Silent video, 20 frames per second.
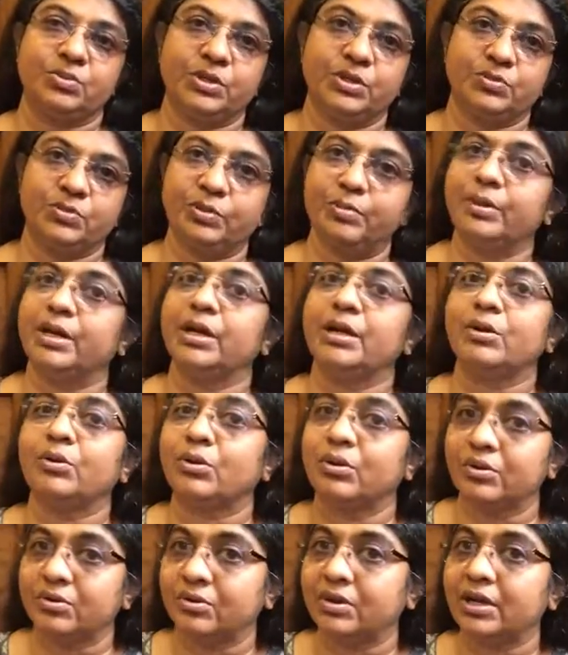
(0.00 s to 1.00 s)
which women are
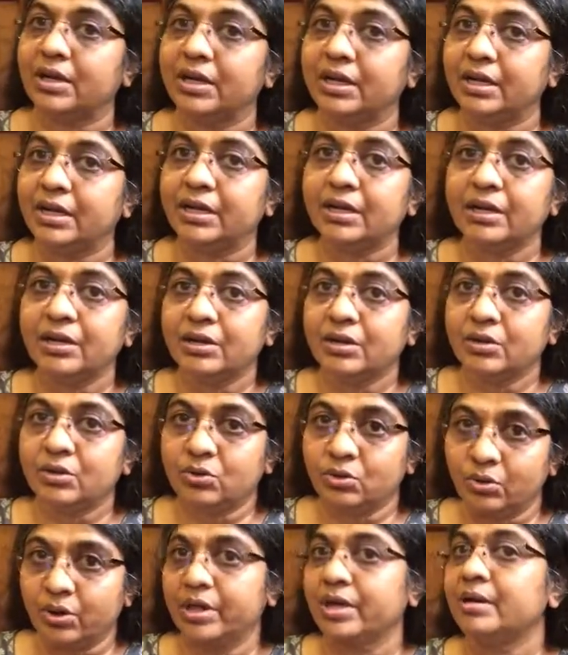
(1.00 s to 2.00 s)
not really
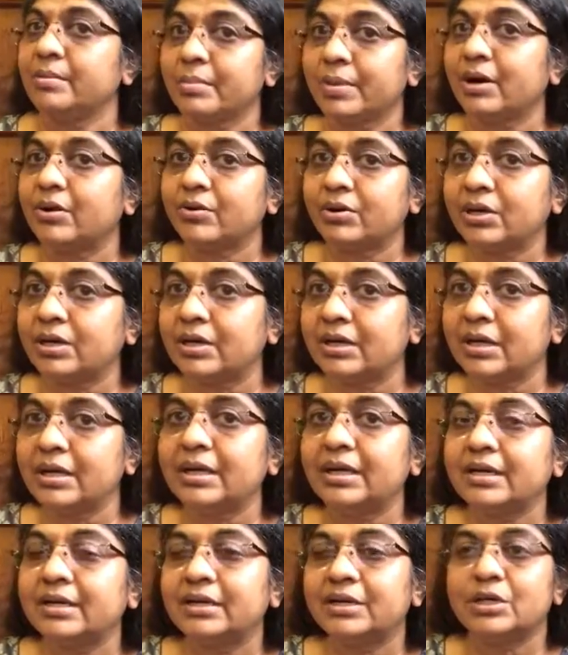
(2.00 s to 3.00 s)
talking about
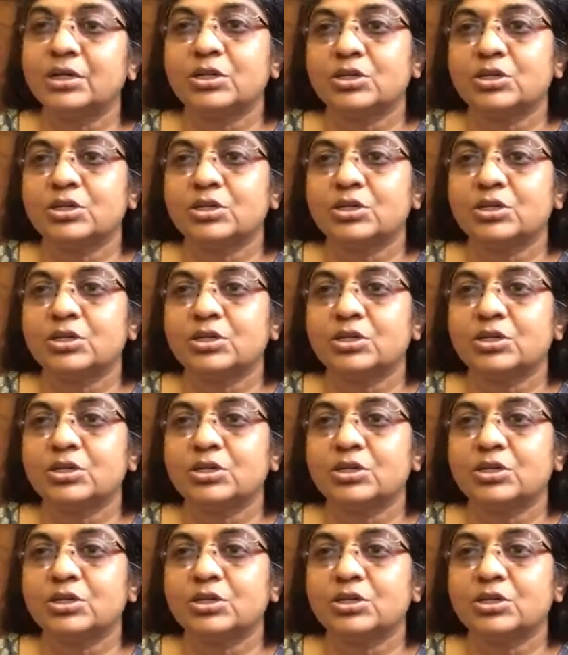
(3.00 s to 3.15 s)
earlier.